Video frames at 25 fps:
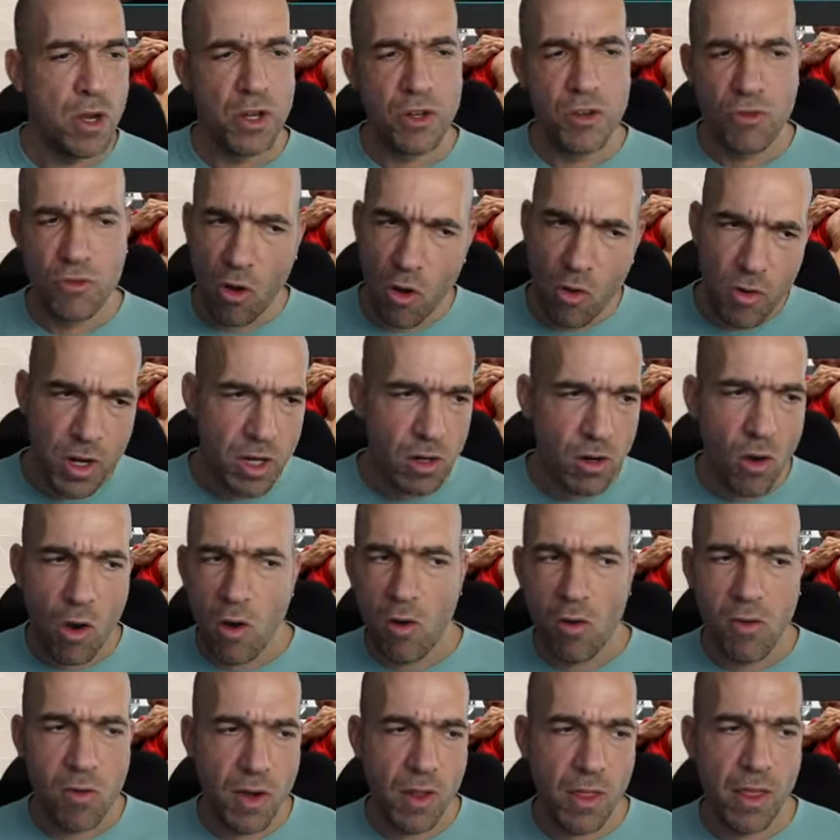We are drawing
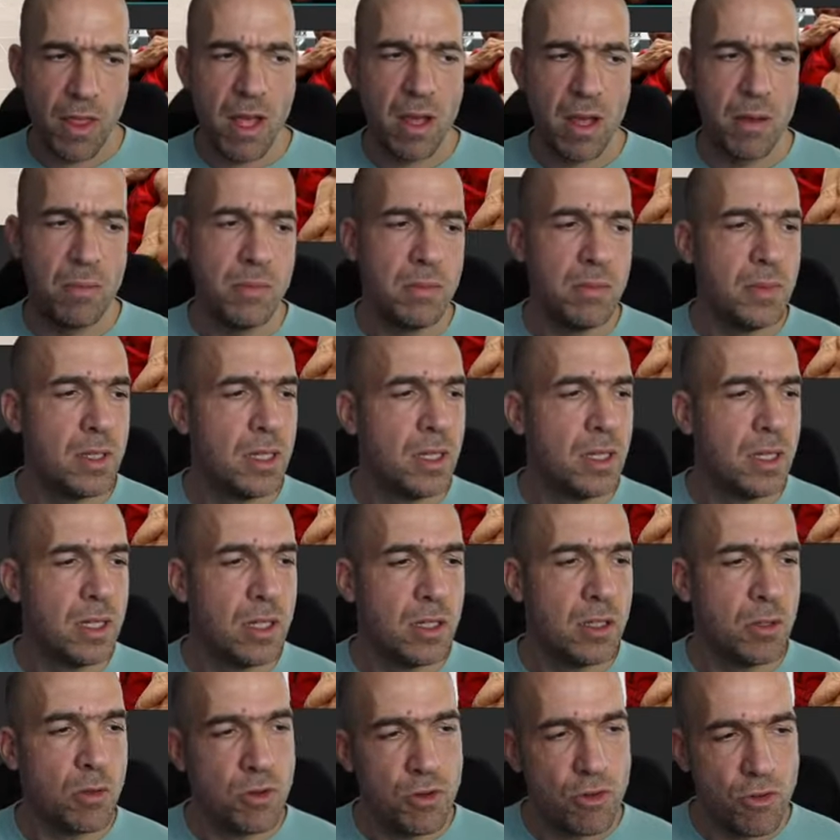over them
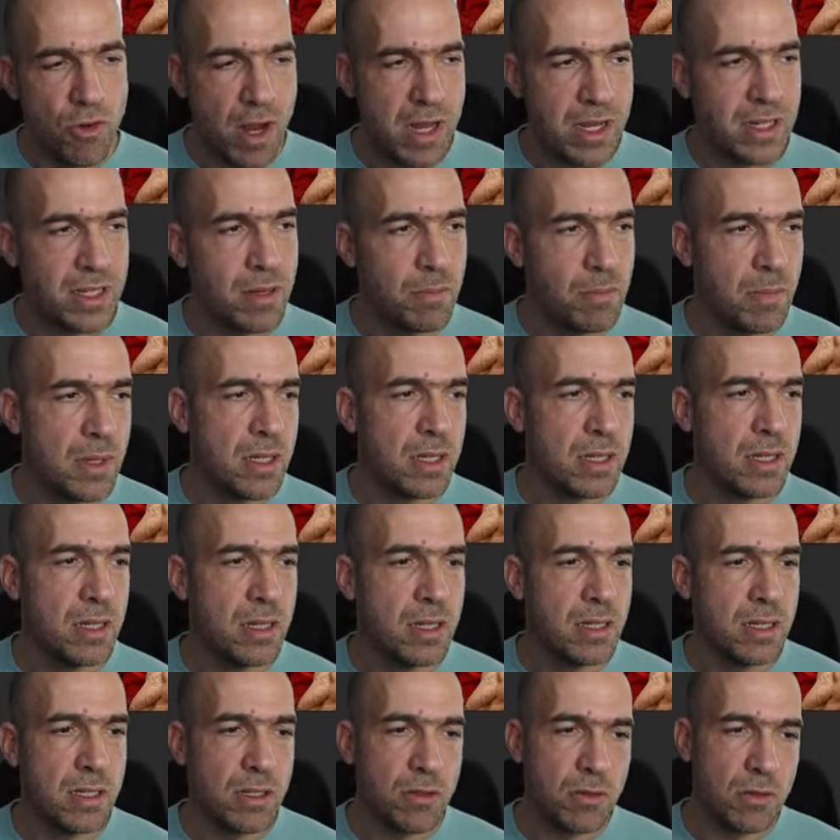to trace the
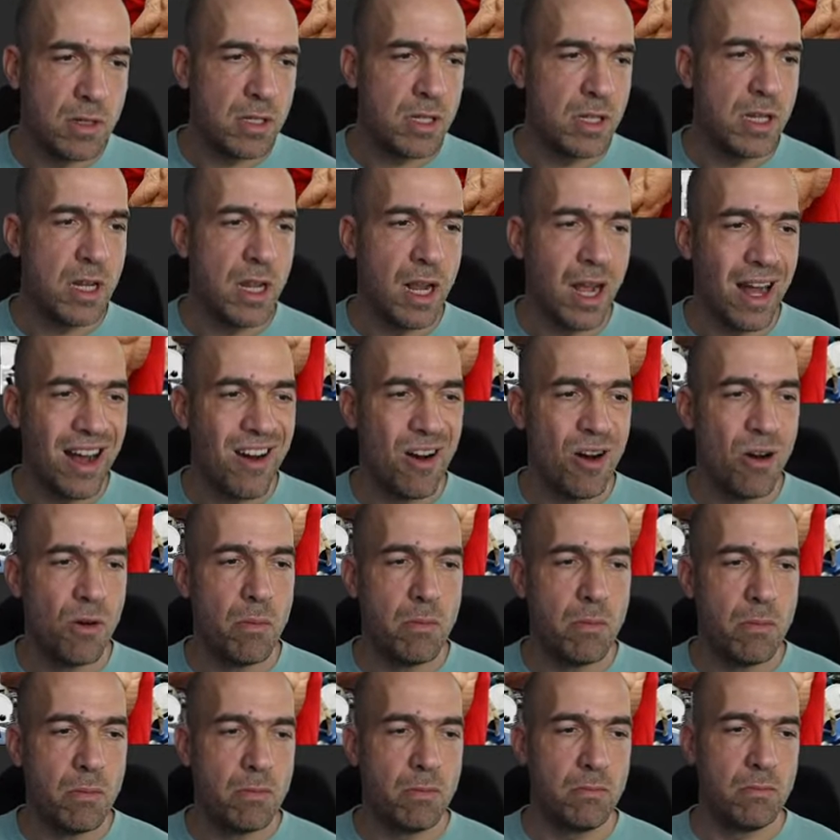muscles, to see
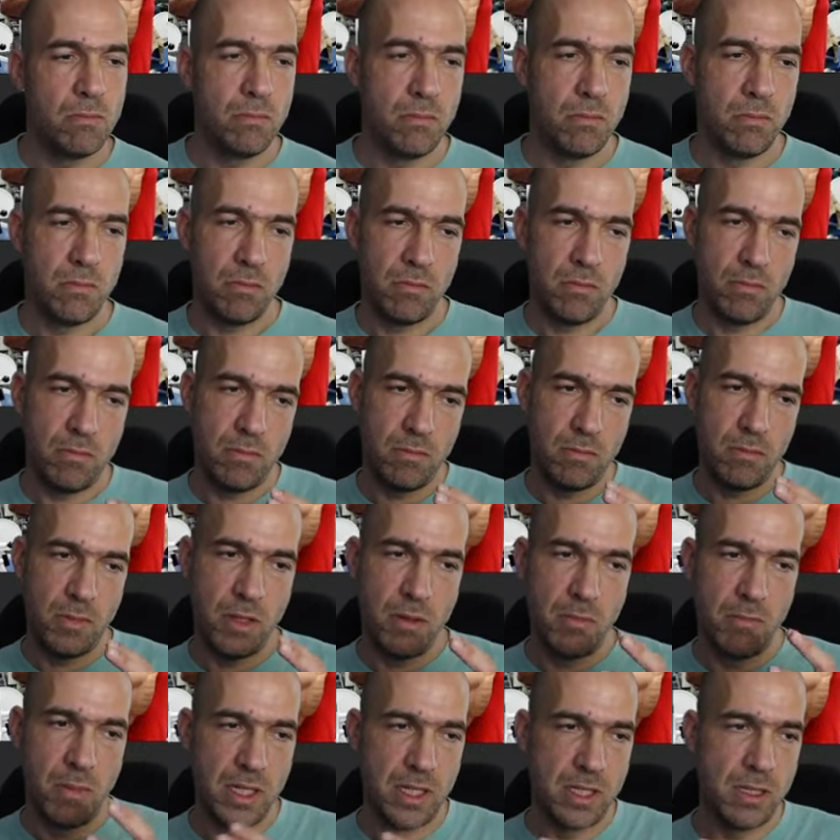how
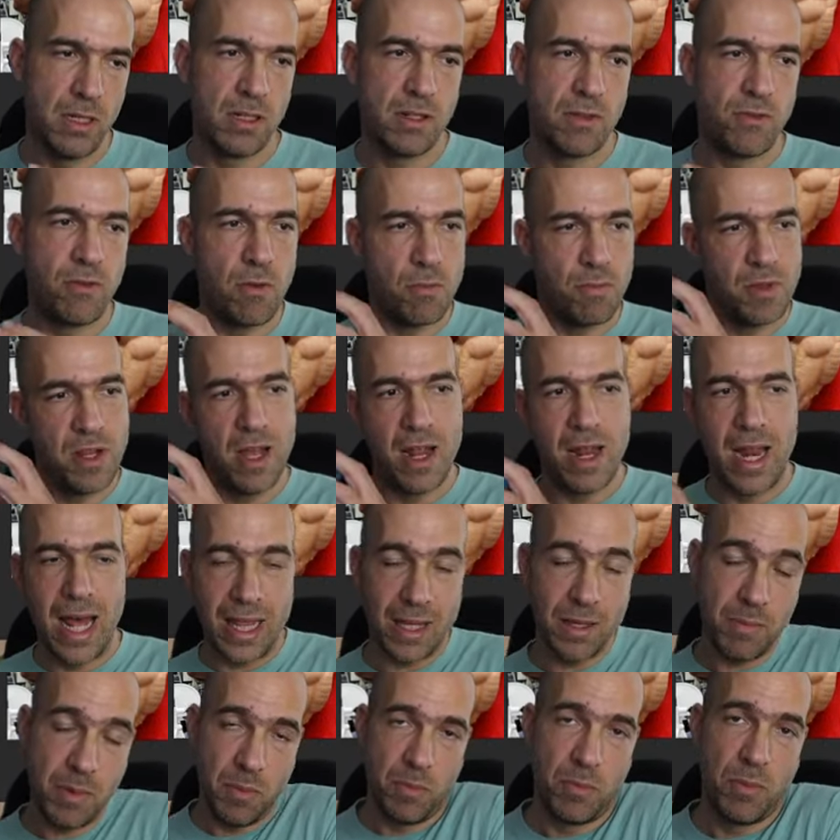the muscles from the
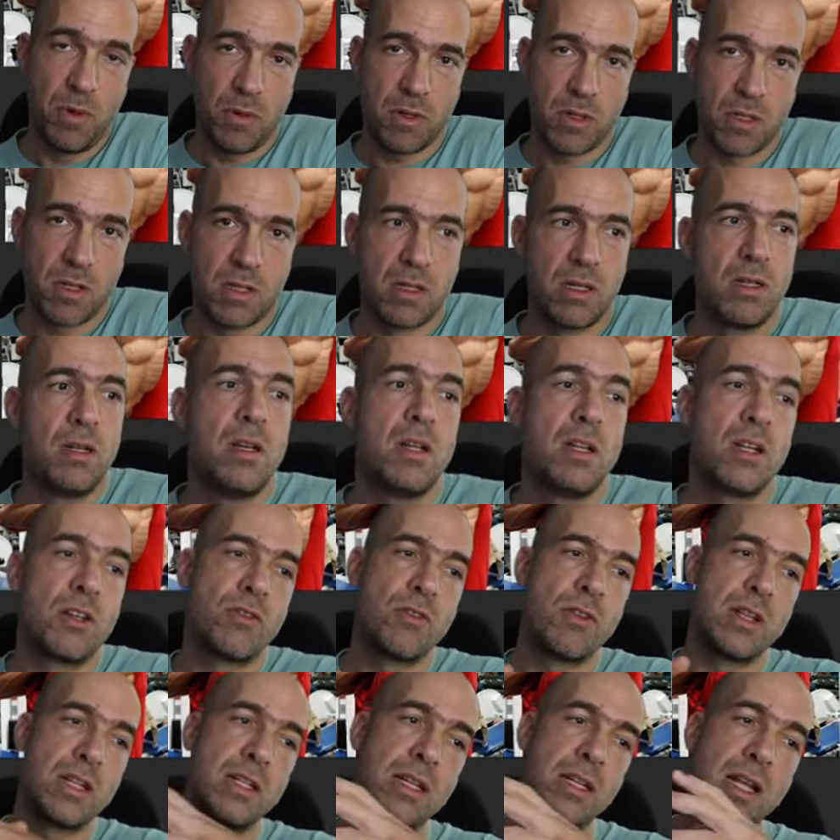anatomy books
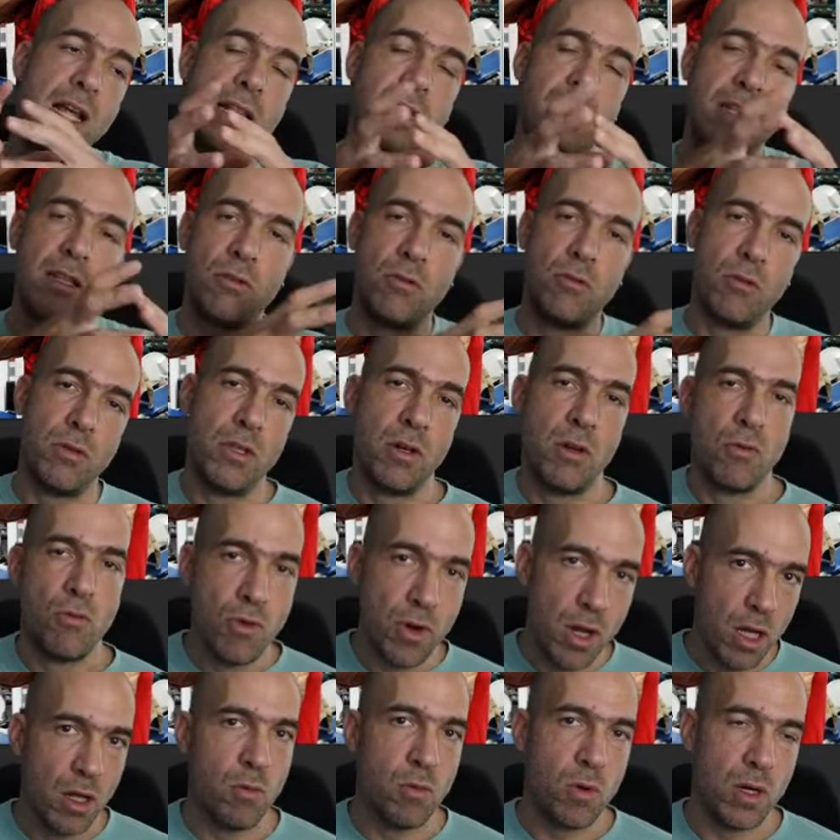translate into the
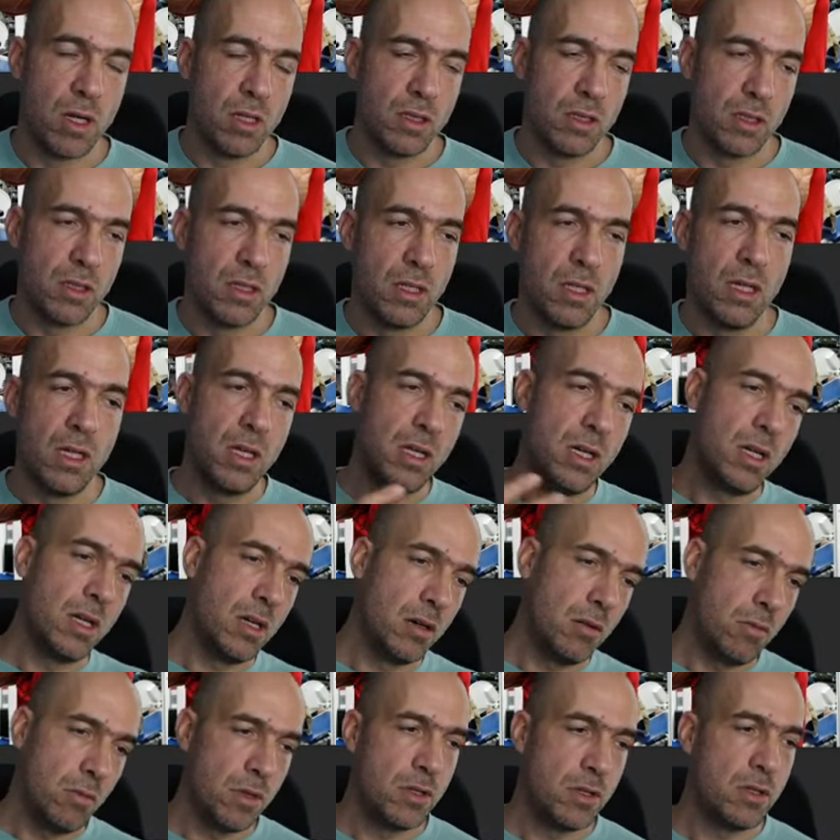real world,
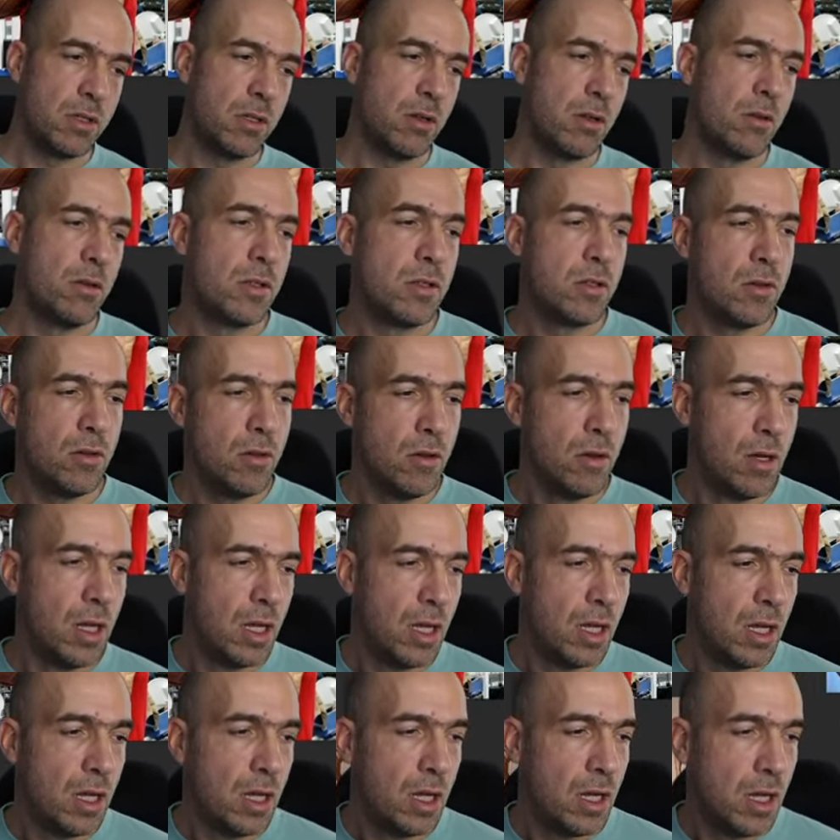which is also
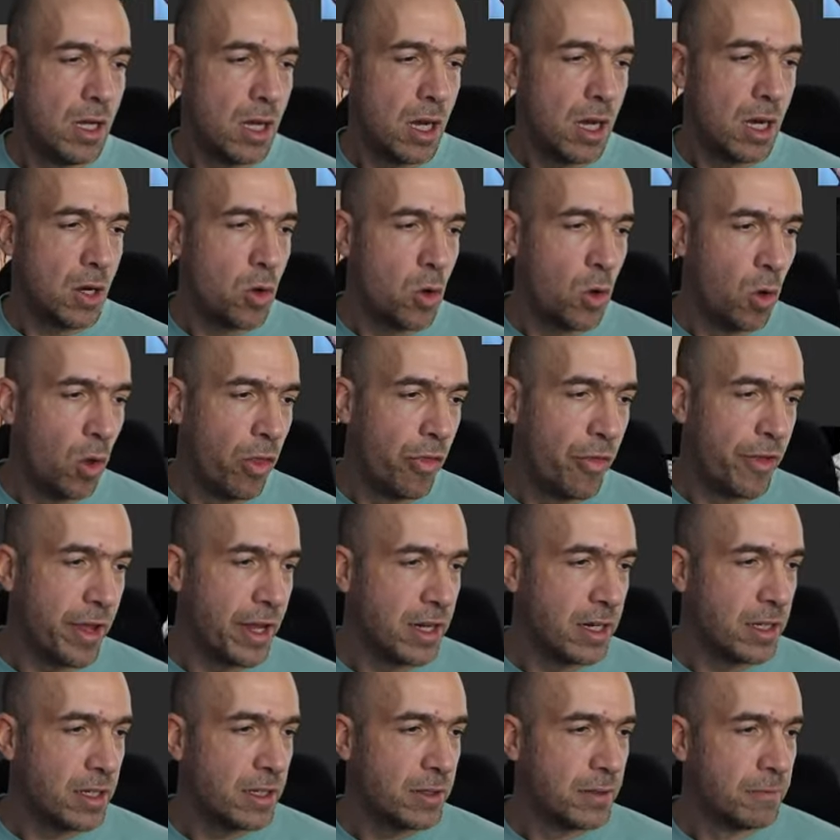a cool
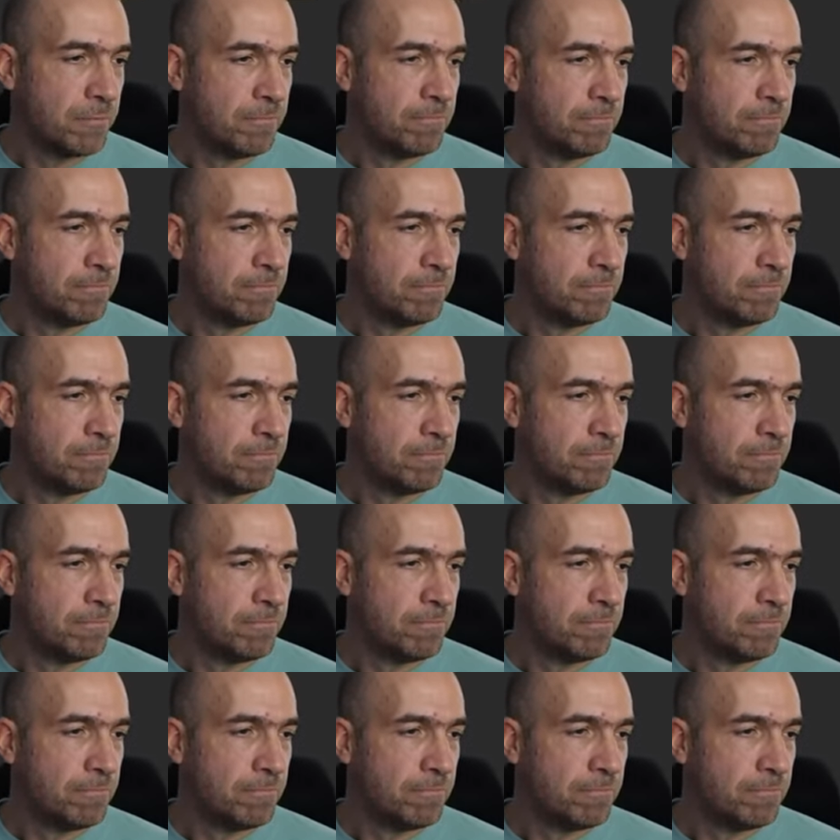thing.